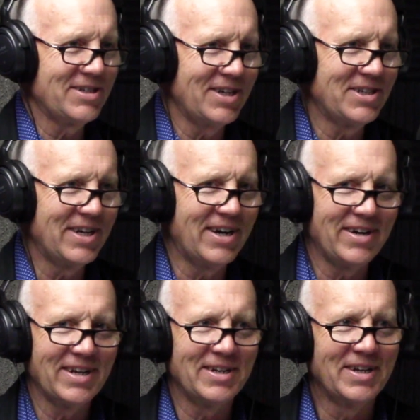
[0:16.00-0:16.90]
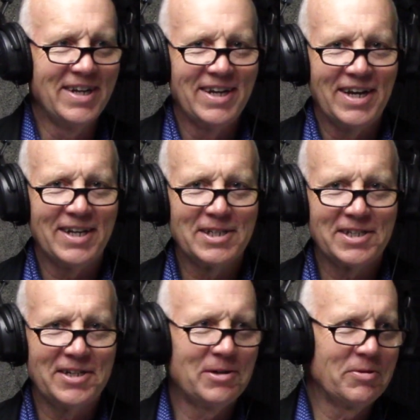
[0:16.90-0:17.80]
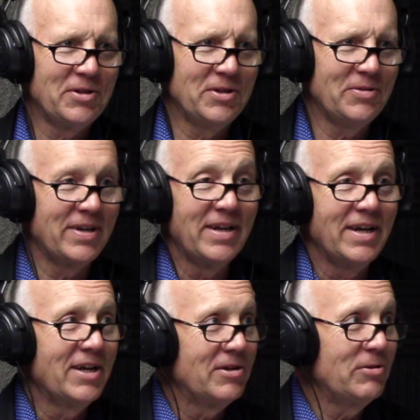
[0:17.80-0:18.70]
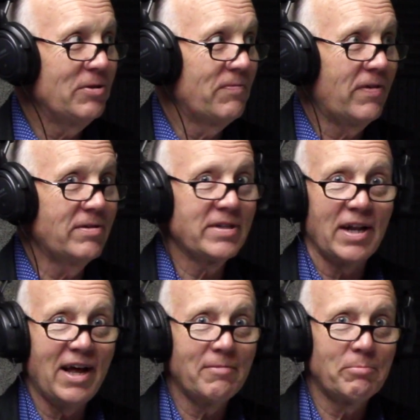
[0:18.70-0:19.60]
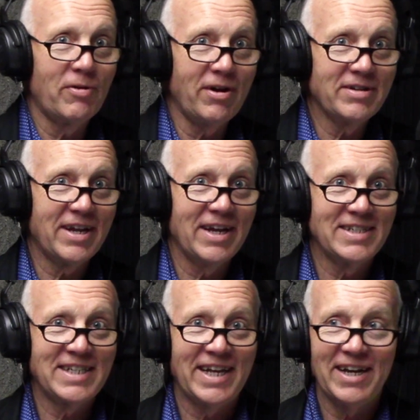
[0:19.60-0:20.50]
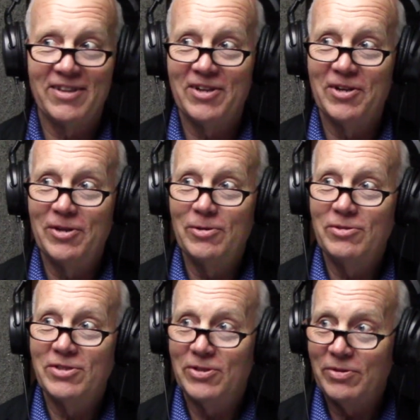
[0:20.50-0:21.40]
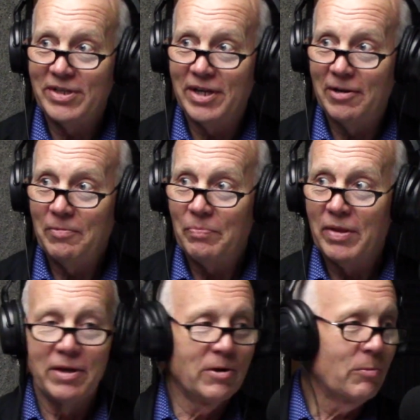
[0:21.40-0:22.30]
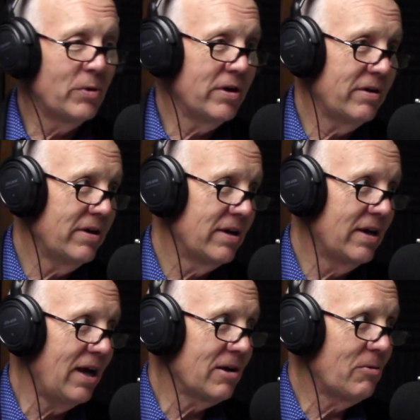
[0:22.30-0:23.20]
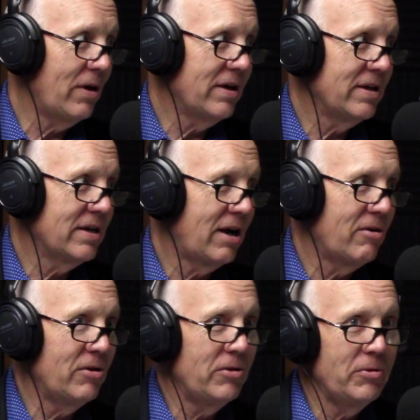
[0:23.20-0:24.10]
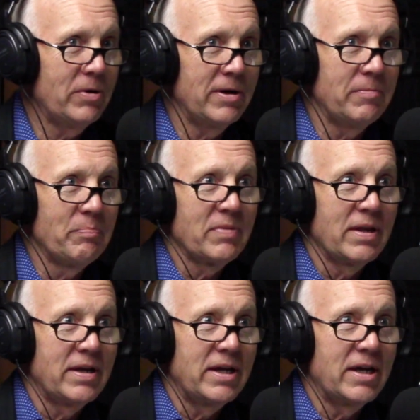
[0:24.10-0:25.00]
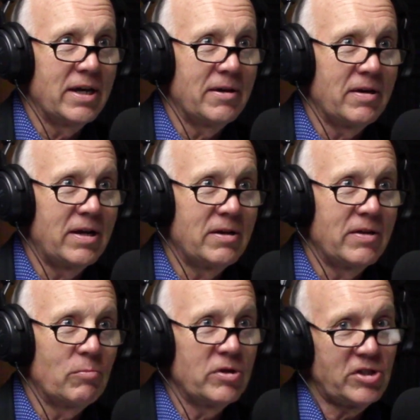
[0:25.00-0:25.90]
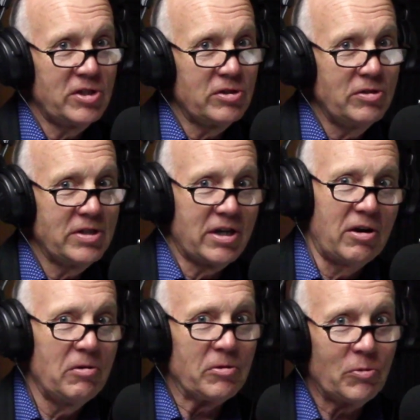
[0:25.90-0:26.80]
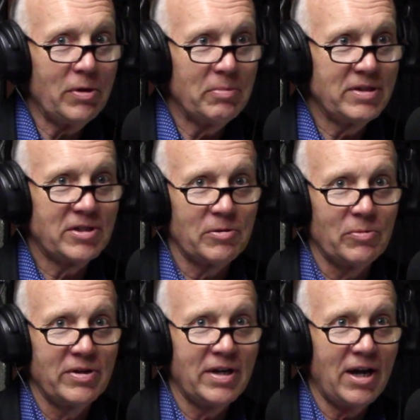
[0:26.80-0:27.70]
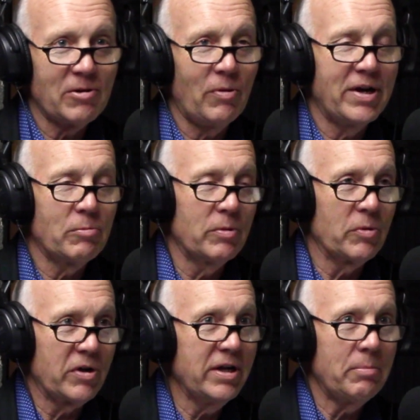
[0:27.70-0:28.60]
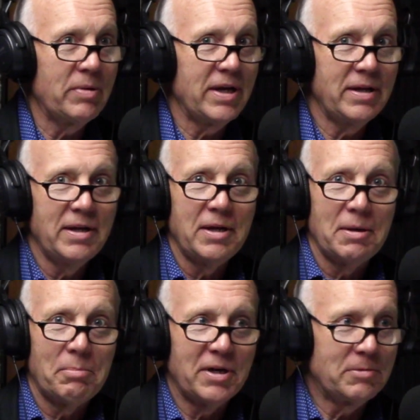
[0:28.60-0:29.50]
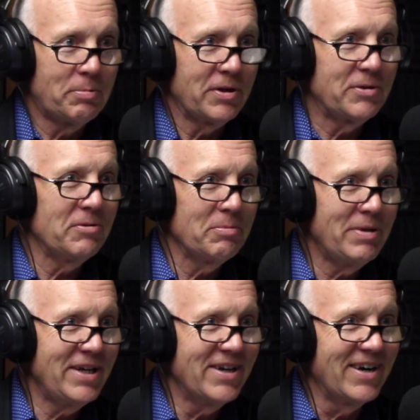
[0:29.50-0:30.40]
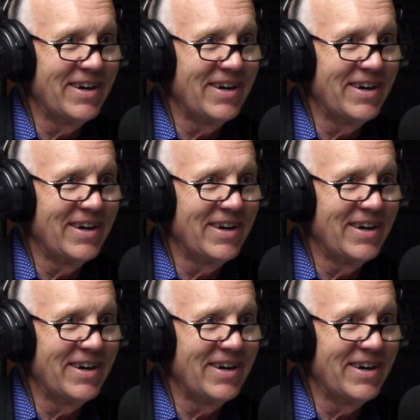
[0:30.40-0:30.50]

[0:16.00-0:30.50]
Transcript: Station area and to sit here with you and do the first live broadcast out of the new studio. We're not quite in our new, we're still using our old equipment, so we're not quite where we're going to be. But it's pretty cool to be here.